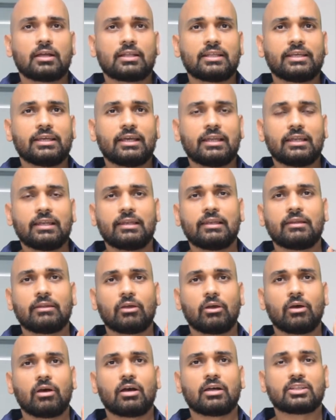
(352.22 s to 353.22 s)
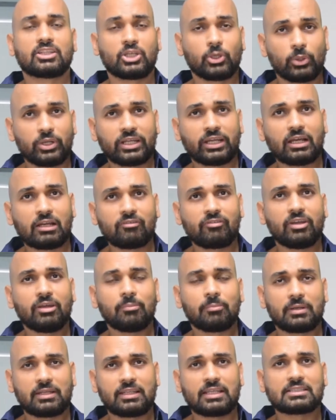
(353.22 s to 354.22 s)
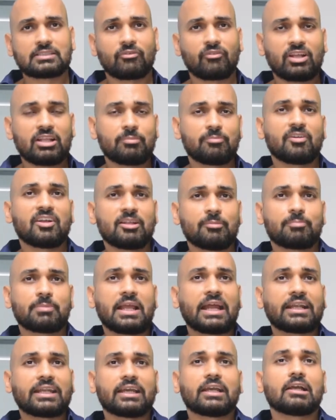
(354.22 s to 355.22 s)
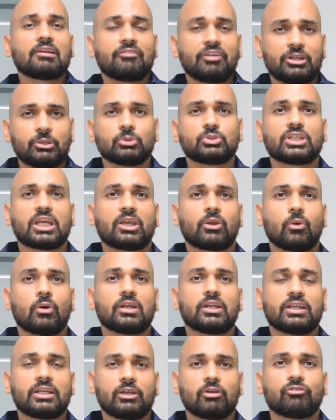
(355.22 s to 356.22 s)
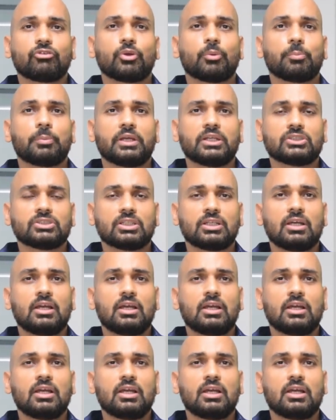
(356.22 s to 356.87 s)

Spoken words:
real theoretical way, but there's a very practical way to check quality of your page.